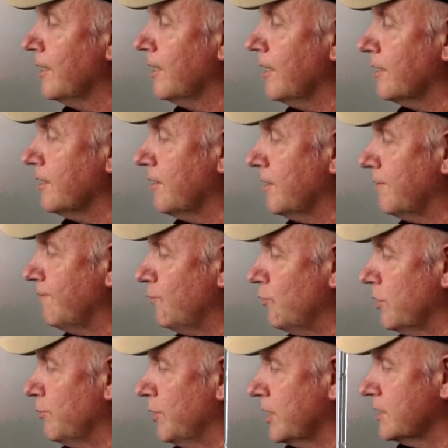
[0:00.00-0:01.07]
and therefore
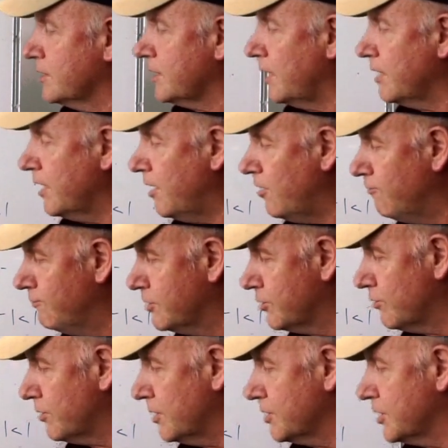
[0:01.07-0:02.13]
we can say our
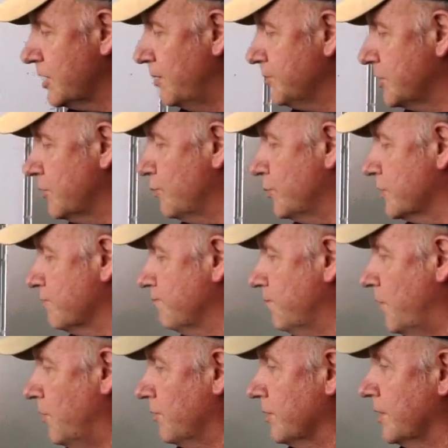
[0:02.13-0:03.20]
original assumption was
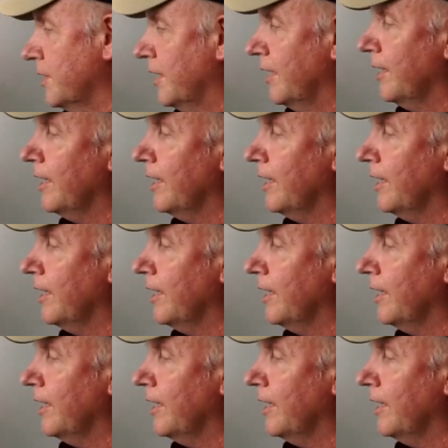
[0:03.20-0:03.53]
wrong.